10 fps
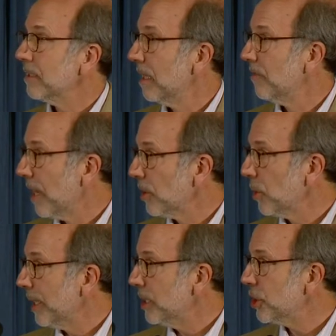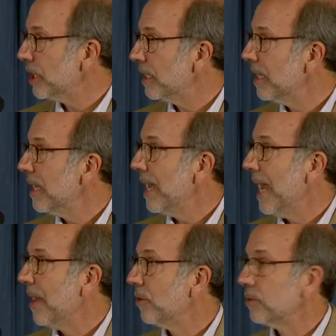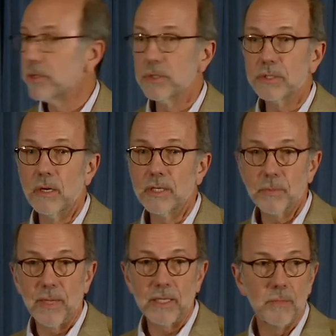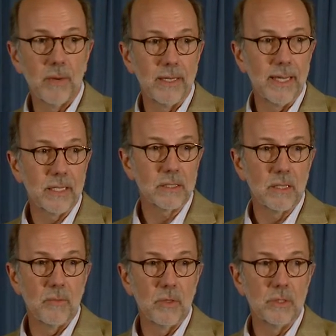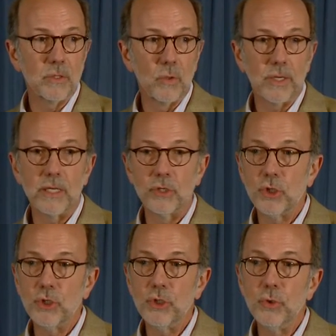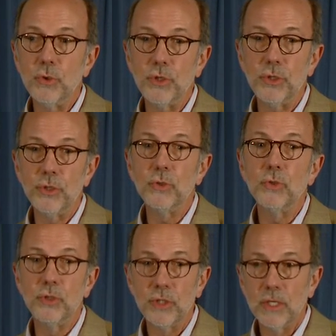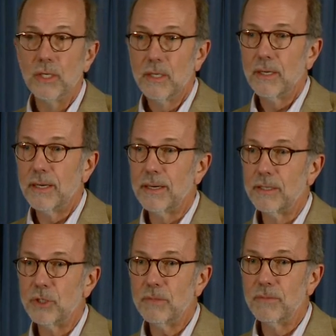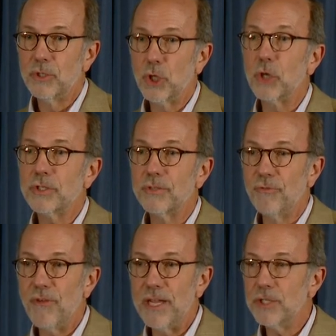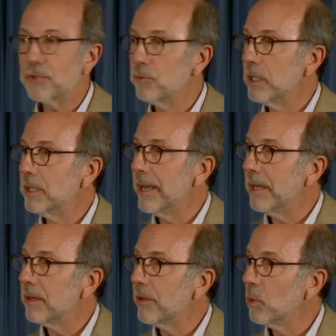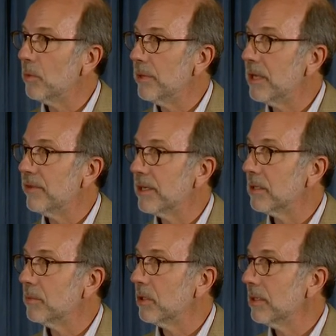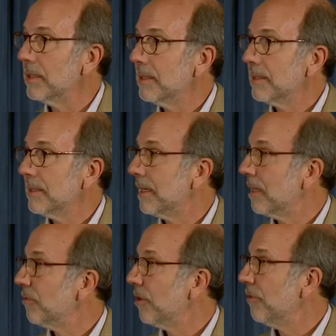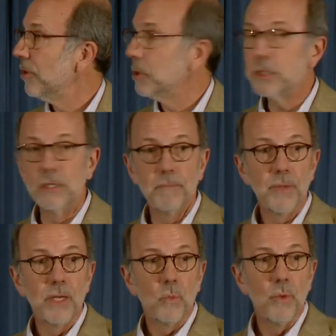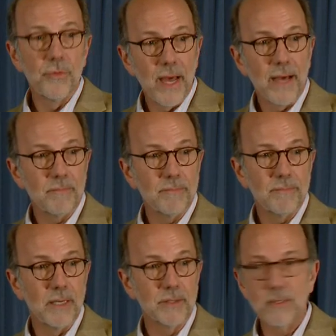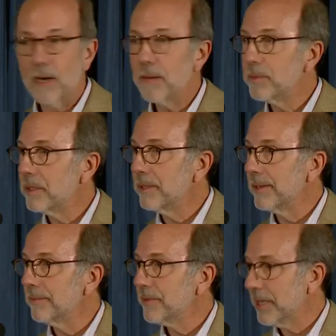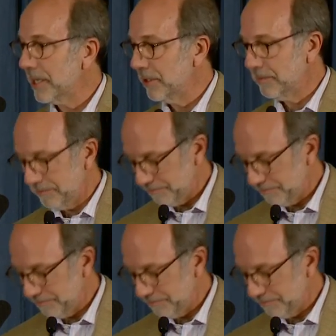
evaluation, and the results are expected by next summer. So again, 2 huge chunks of phase 3 data that will be available for the future. With that, I'll stop and thank you.